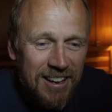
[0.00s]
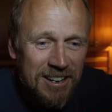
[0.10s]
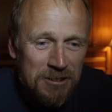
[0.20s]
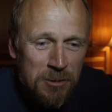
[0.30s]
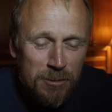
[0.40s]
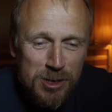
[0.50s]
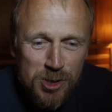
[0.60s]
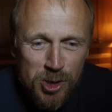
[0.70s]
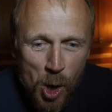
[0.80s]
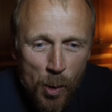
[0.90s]
and we were
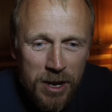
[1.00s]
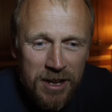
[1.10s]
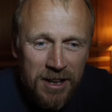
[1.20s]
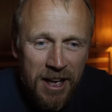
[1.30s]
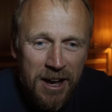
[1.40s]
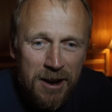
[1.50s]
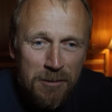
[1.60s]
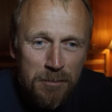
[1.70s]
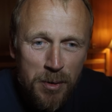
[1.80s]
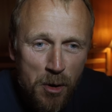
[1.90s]
showing
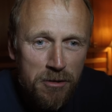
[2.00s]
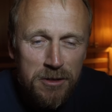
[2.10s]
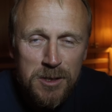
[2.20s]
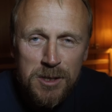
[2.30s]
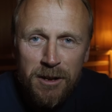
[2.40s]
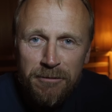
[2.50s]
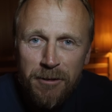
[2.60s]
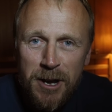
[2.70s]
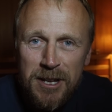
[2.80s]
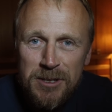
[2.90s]
how both
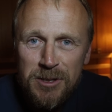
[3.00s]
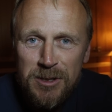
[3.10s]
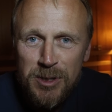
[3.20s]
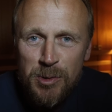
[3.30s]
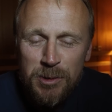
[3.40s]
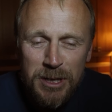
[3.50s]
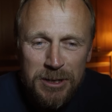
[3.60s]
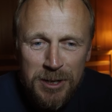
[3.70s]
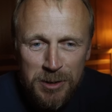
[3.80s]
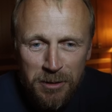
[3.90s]
softwares you still
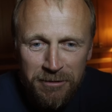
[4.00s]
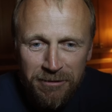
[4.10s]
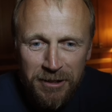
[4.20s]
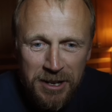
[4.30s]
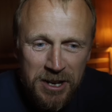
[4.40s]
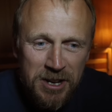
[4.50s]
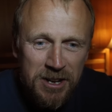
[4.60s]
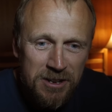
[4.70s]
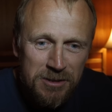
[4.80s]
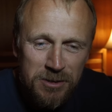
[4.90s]
need to sort of
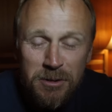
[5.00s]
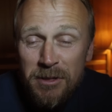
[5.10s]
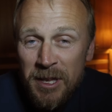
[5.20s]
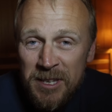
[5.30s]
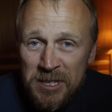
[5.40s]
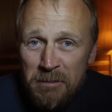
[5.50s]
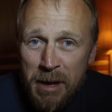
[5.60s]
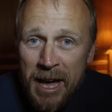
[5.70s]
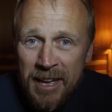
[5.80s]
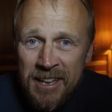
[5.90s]
do things in the
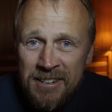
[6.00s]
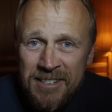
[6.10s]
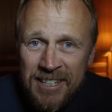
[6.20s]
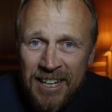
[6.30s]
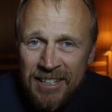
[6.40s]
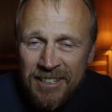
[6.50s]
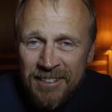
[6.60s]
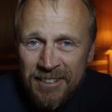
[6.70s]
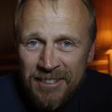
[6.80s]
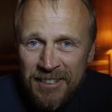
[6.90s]
back end to get
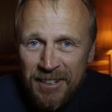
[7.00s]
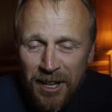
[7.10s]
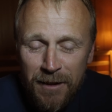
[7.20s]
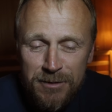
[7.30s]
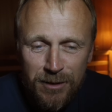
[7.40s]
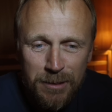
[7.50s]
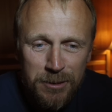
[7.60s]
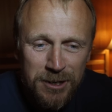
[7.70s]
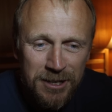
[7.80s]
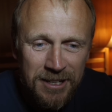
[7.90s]
your your live stream
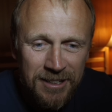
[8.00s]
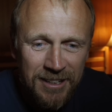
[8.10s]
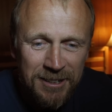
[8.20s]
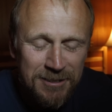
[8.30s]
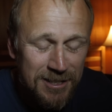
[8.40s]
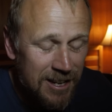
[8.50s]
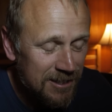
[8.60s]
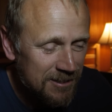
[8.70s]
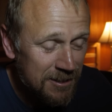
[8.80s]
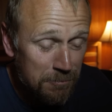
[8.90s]
working and i was
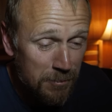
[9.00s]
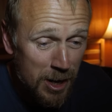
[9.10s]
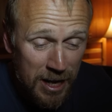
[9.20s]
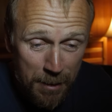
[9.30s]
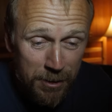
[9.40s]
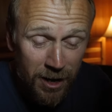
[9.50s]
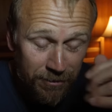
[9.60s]
like the, my alarm went